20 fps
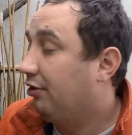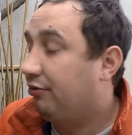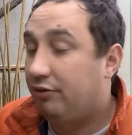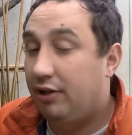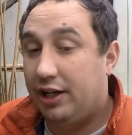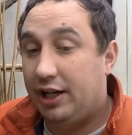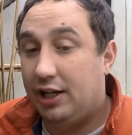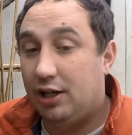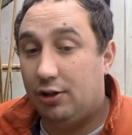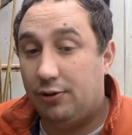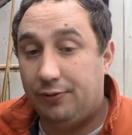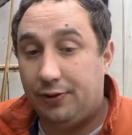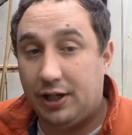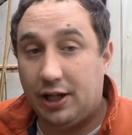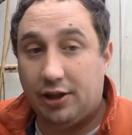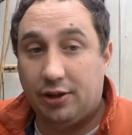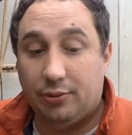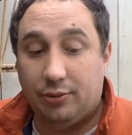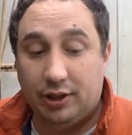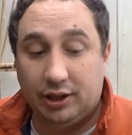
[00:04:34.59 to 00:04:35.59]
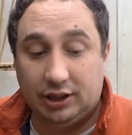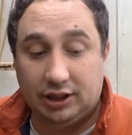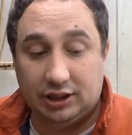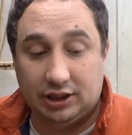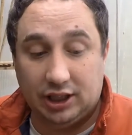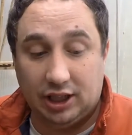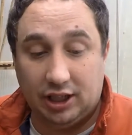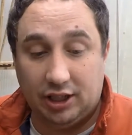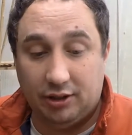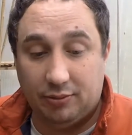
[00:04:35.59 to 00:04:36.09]
Ran out of the other ones,
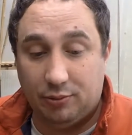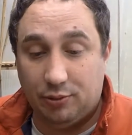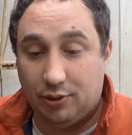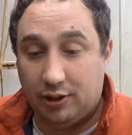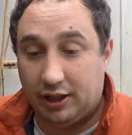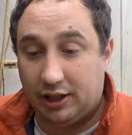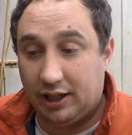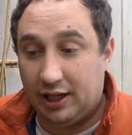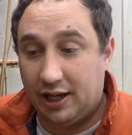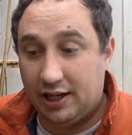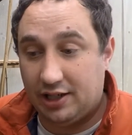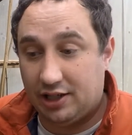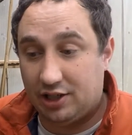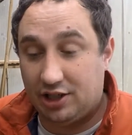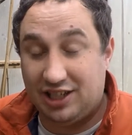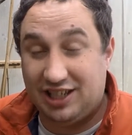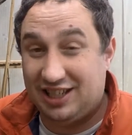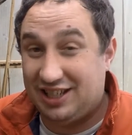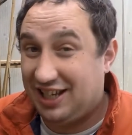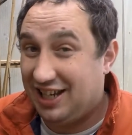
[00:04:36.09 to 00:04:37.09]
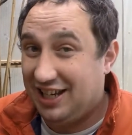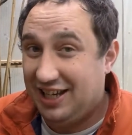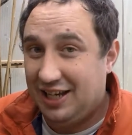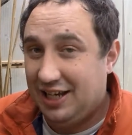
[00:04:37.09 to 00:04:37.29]
so I'm quite glad, because it